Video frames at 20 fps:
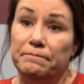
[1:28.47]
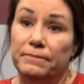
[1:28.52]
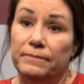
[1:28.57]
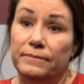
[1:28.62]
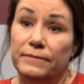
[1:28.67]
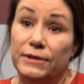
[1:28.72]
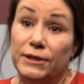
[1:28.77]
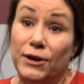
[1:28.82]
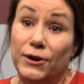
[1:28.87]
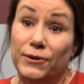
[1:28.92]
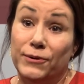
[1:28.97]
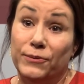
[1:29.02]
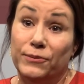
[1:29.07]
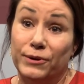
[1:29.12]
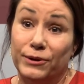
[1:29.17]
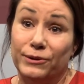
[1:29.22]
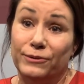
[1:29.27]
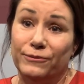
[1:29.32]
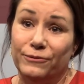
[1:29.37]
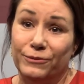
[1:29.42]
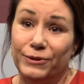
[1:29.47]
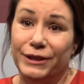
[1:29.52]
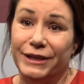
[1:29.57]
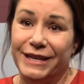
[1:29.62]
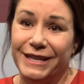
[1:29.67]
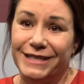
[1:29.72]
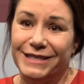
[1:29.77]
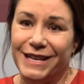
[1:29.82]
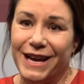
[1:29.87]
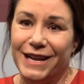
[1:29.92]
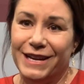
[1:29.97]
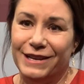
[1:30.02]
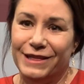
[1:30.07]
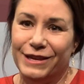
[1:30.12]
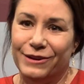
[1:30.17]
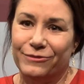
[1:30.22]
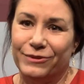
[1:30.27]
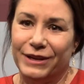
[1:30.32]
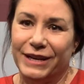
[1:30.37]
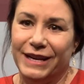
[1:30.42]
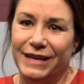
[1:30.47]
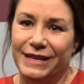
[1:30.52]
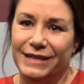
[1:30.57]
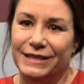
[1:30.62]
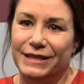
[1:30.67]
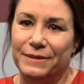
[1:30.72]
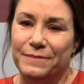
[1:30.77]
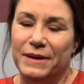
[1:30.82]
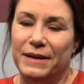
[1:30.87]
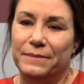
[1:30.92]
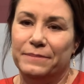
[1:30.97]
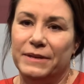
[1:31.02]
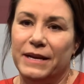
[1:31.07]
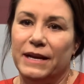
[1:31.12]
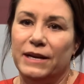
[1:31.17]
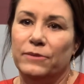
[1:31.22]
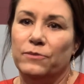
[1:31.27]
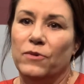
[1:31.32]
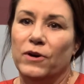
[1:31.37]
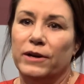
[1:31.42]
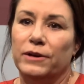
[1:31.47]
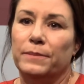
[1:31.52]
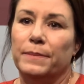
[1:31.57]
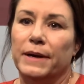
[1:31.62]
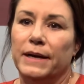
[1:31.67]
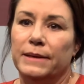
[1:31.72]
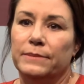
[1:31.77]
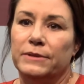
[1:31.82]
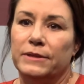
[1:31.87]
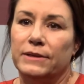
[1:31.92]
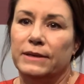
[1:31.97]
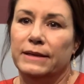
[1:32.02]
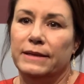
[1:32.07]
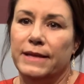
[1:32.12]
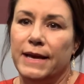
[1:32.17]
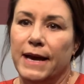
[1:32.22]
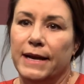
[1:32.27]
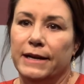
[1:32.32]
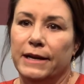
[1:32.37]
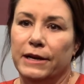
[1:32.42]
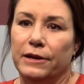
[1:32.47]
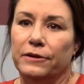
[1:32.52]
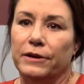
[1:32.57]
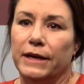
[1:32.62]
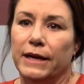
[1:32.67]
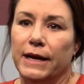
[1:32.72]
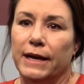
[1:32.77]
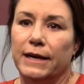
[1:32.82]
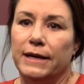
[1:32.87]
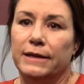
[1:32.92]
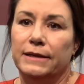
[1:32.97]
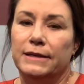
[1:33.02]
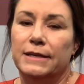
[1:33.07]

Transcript: so we're really excited that we're getting some updated water pipes in that area.